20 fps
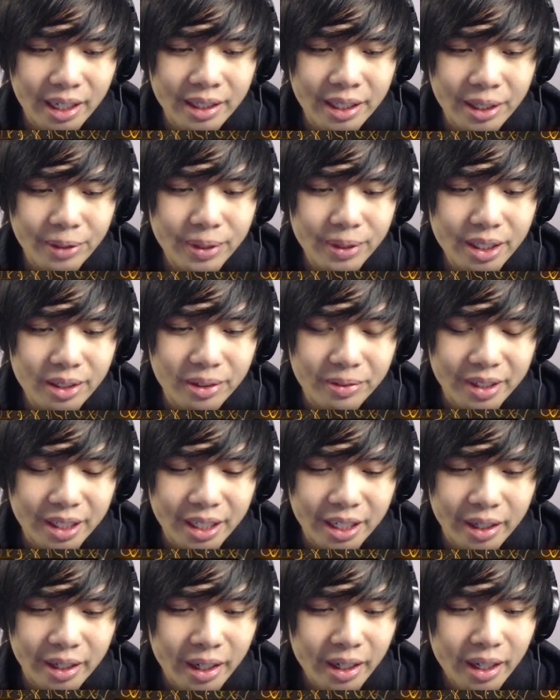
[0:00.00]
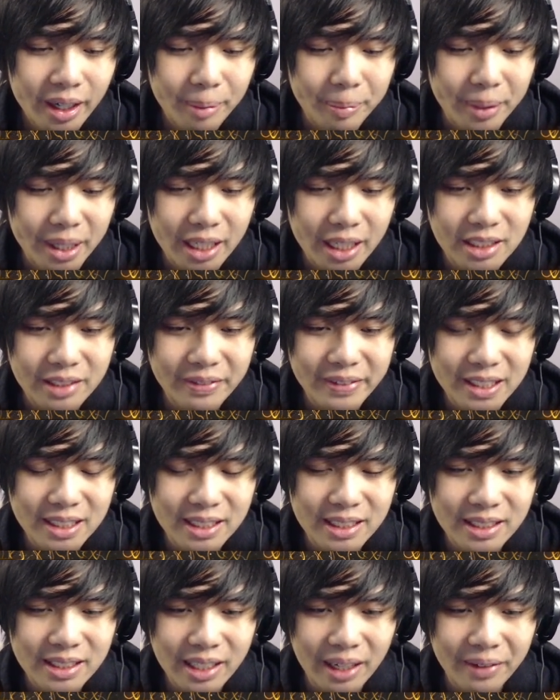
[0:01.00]
the queen over here, because of this
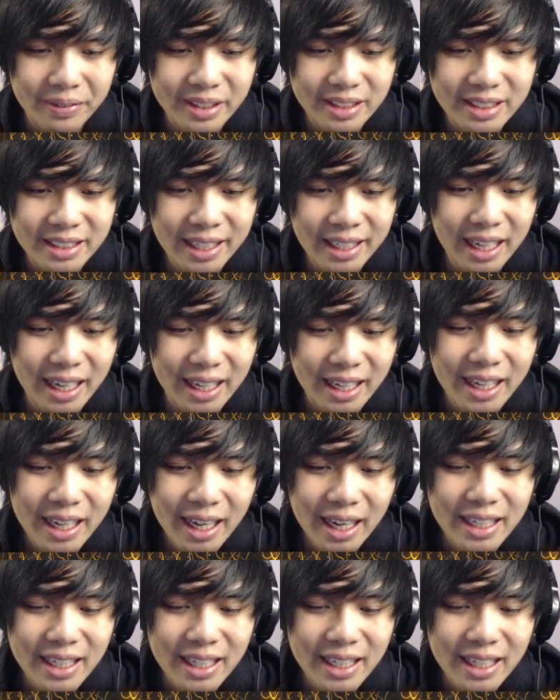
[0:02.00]
discovered attack.